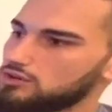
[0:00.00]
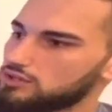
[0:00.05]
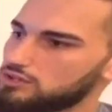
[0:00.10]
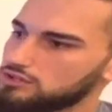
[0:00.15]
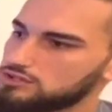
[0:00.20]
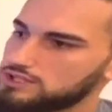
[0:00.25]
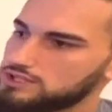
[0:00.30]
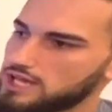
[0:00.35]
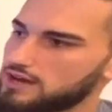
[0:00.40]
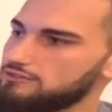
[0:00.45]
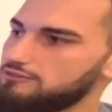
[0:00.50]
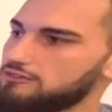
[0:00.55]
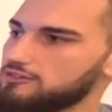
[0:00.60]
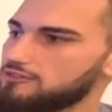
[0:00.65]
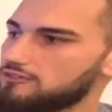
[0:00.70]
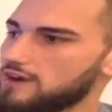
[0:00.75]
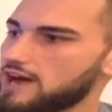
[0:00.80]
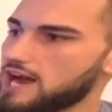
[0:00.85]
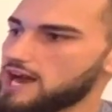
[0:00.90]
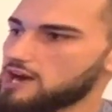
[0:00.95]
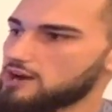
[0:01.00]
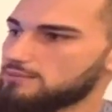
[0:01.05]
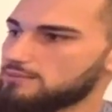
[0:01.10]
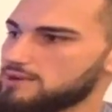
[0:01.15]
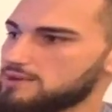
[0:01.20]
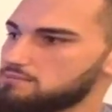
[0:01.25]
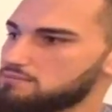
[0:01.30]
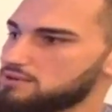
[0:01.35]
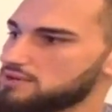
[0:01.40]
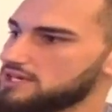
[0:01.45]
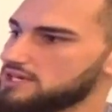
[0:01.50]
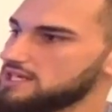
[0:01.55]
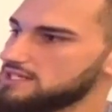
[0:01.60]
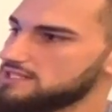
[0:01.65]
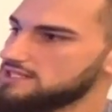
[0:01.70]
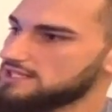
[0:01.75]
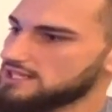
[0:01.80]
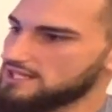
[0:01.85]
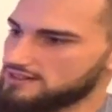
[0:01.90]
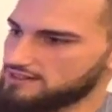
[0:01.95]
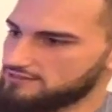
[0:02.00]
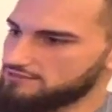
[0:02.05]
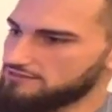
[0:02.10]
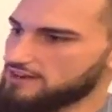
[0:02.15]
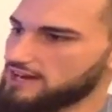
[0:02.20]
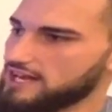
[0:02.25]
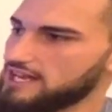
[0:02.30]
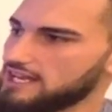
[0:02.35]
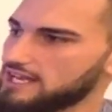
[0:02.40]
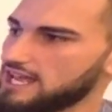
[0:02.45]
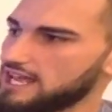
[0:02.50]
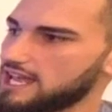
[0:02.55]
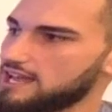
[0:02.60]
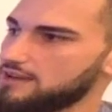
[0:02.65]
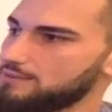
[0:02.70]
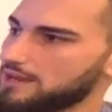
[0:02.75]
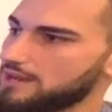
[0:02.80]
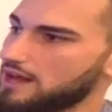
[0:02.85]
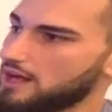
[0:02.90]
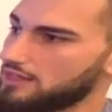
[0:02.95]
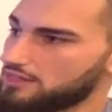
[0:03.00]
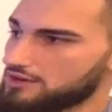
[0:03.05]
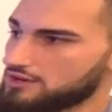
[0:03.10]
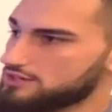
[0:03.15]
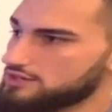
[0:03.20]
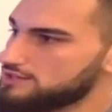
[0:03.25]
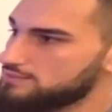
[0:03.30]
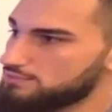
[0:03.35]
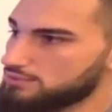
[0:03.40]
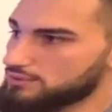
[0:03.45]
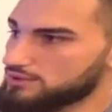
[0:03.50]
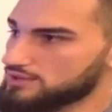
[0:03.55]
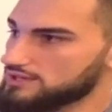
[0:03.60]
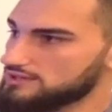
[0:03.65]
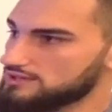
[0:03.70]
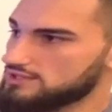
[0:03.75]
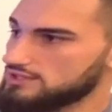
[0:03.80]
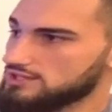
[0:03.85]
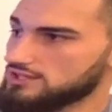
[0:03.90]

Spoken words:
tough environment breeds in the fight game and other sports.